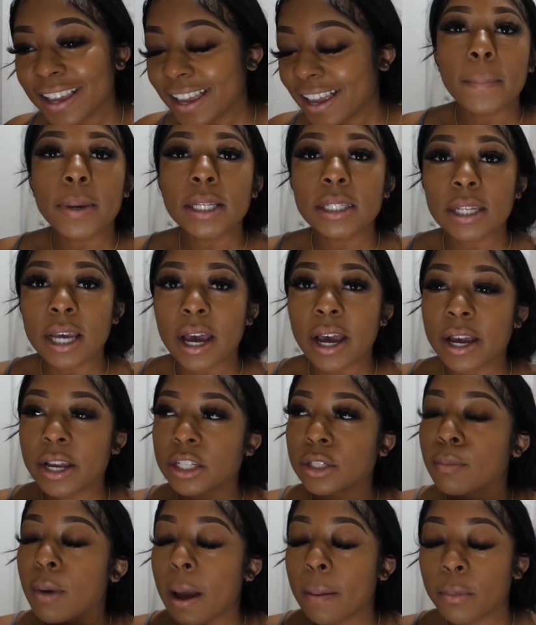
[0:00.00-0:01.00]
I'm a
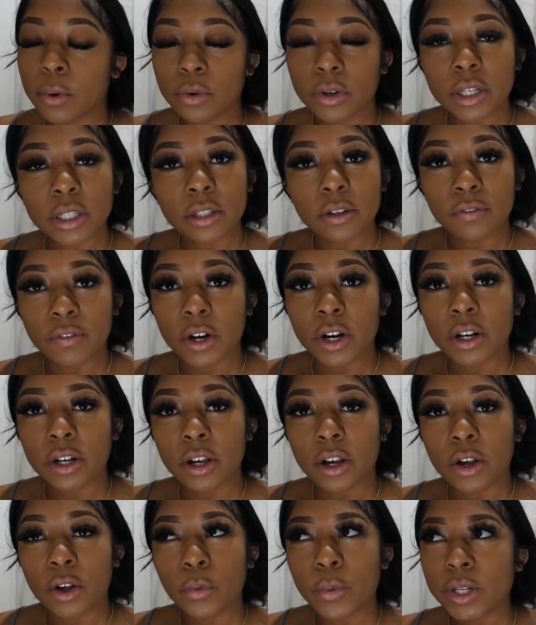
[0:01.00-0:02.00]
Sag. My moon is a
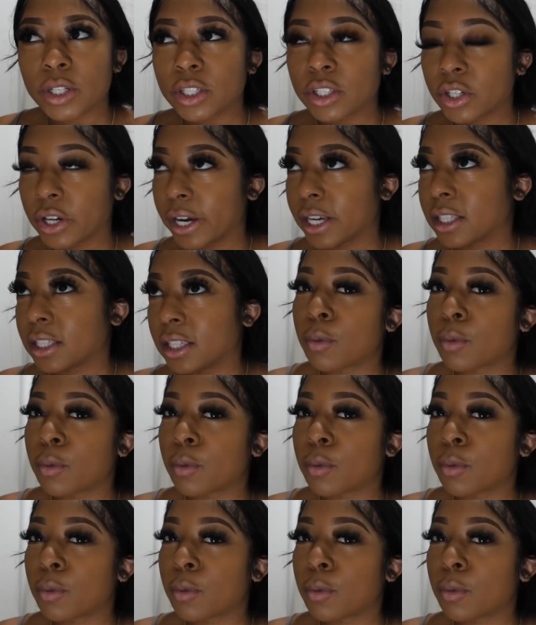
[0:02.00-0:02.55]
Virgo, which is crazy.